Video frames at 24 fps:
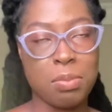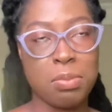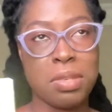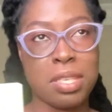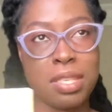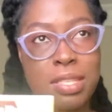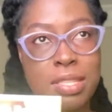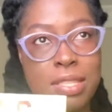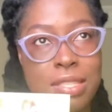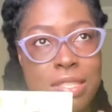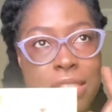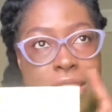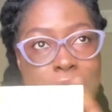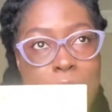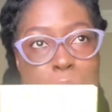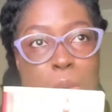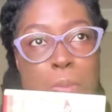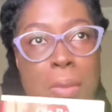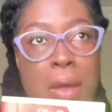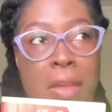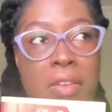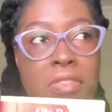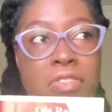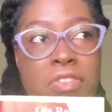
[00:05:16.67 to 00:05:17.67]
Still my
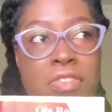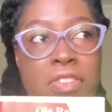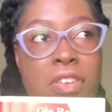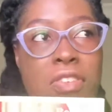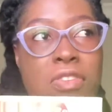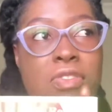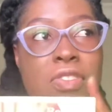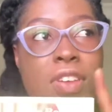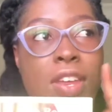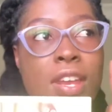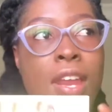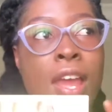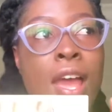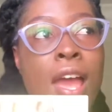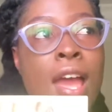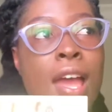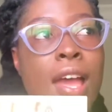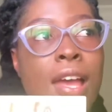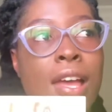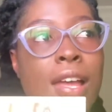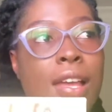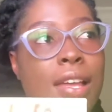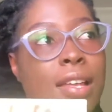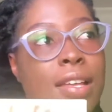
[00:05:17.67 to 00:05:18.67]
favorite.
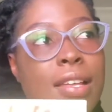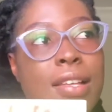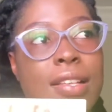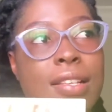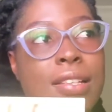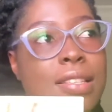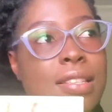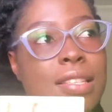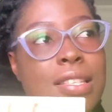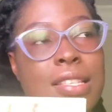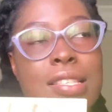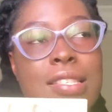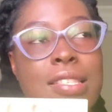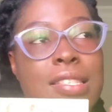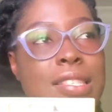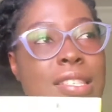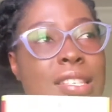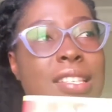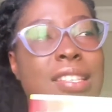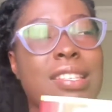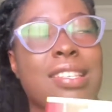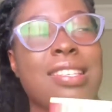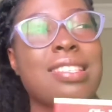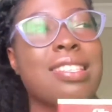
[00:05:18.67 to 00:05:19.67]
This
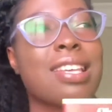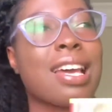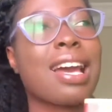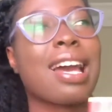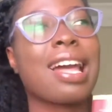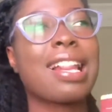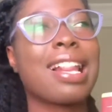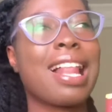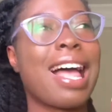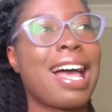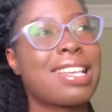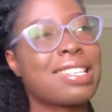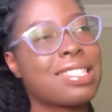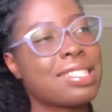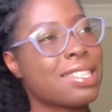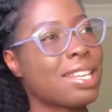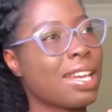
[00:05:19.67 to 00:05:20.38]
is a classic.